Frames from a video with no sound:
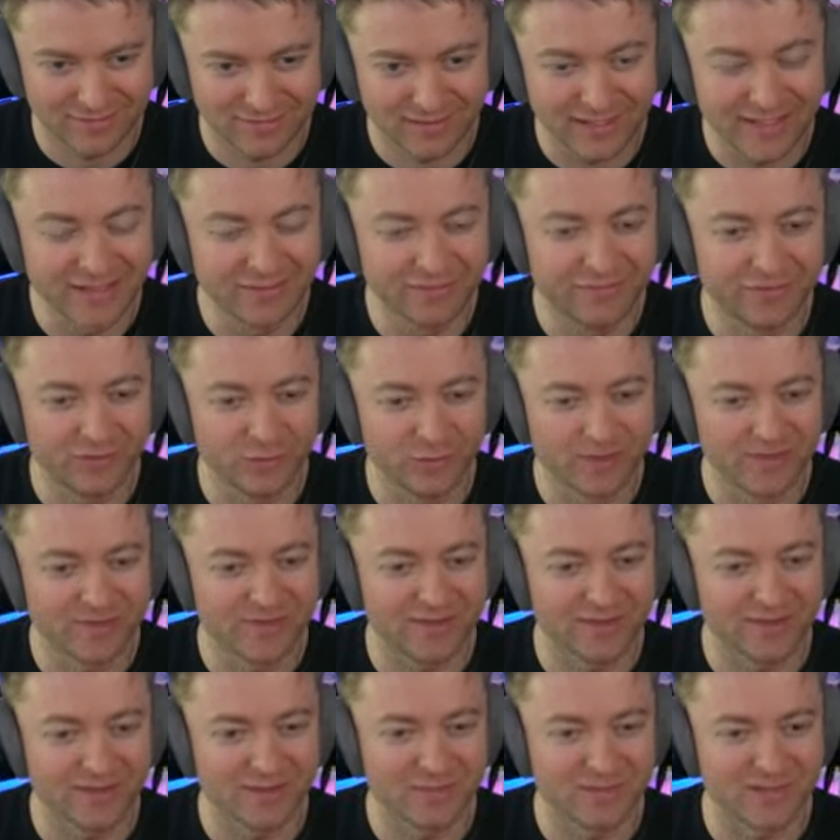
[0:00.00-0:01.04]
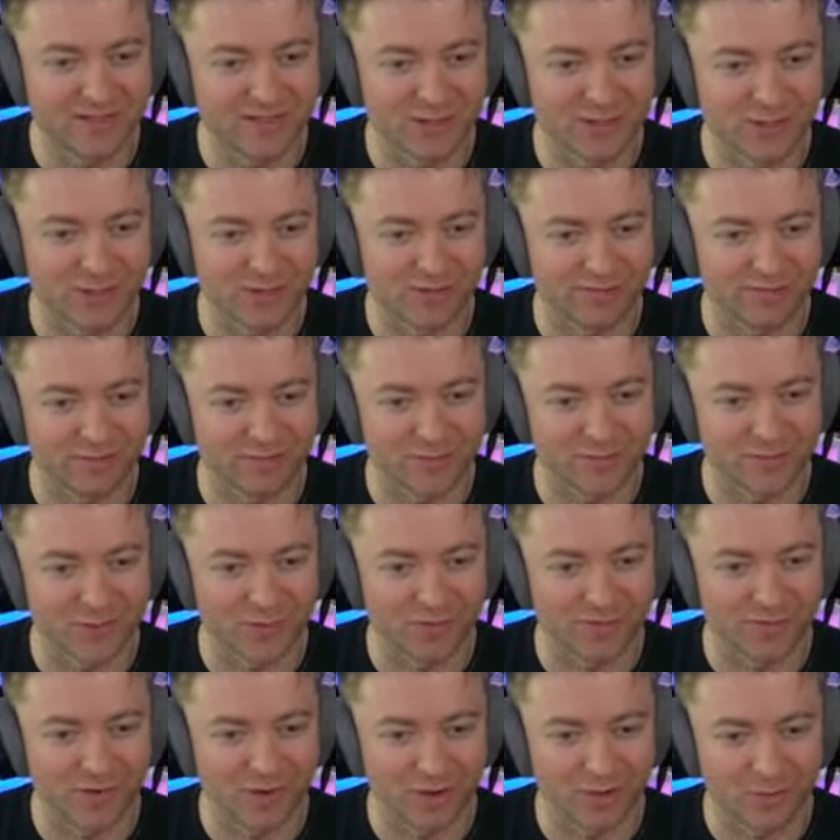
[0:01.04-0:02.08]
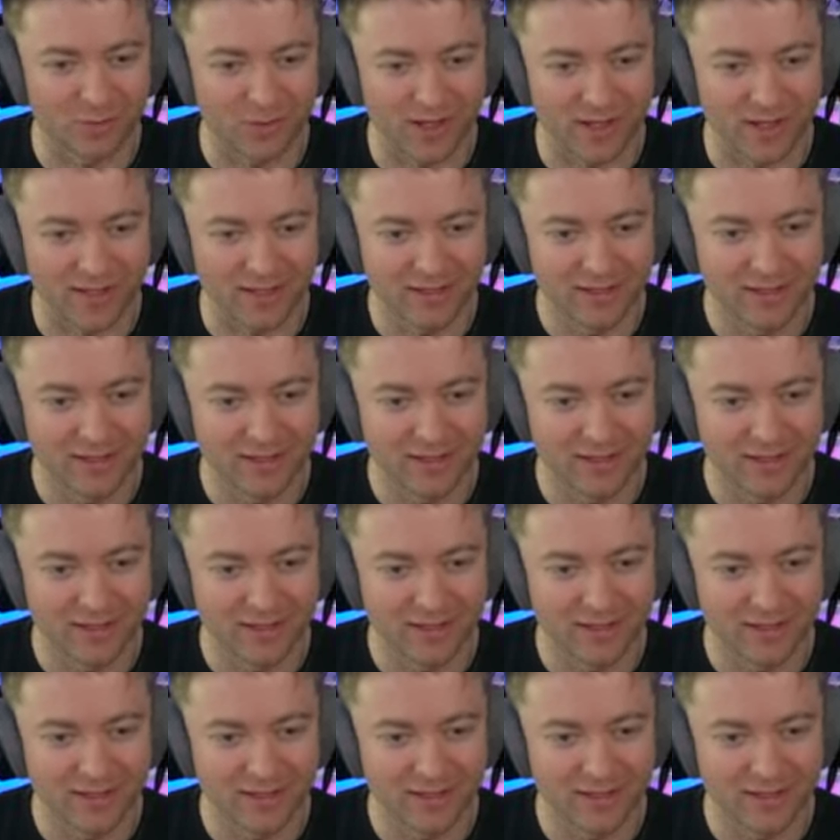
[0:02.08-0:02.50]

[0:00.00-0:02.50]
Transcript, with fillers: influencing the position from so far away.